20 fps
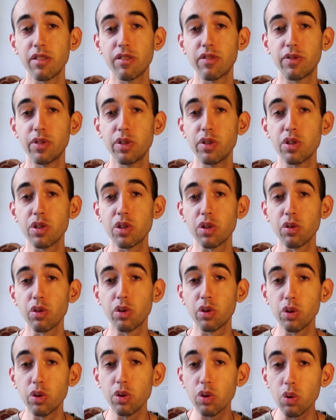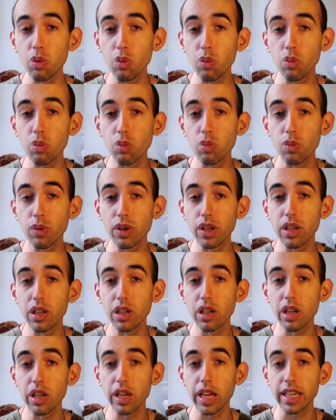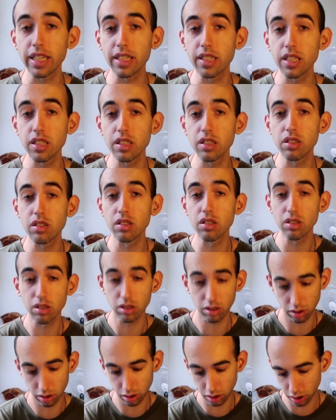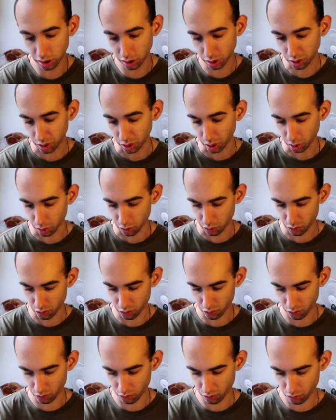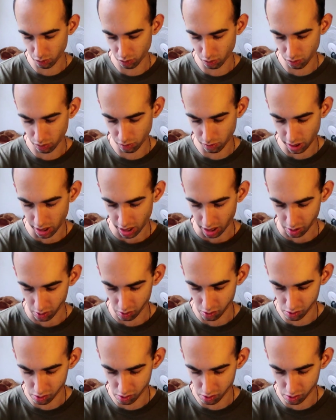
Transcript: of news on Google like this. So, yeah.